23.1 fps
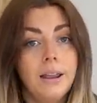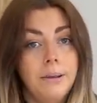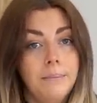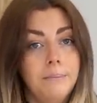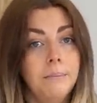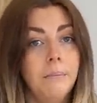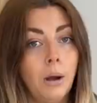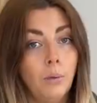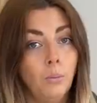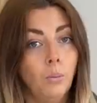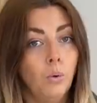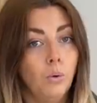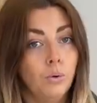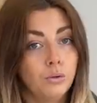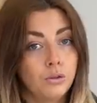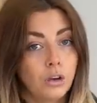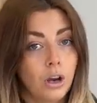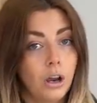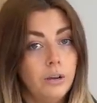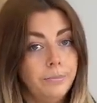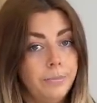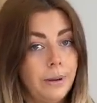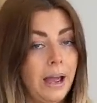in my
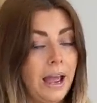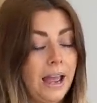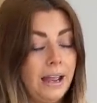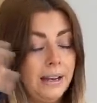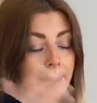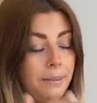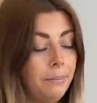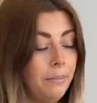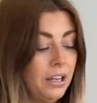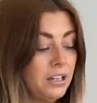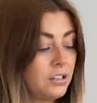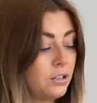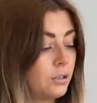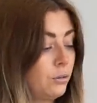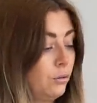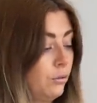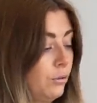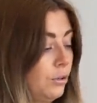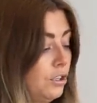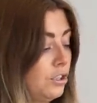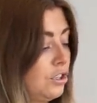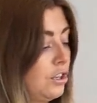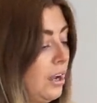wardrobe and in my
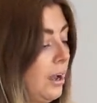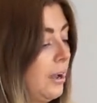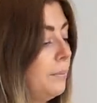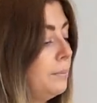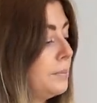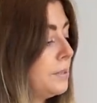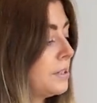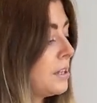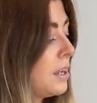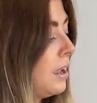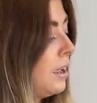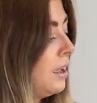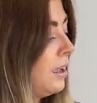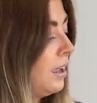storage tubs,